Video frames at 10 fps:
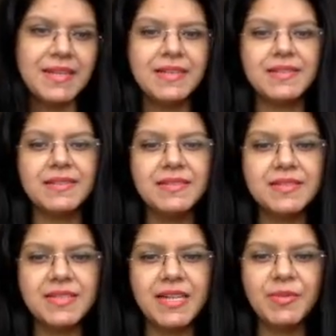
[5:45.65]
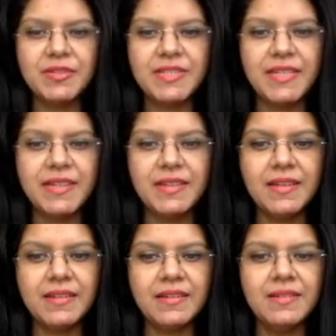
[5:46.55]
So this time you're taking
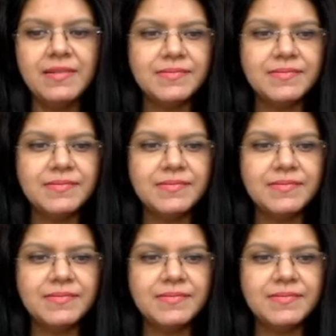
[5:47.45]
a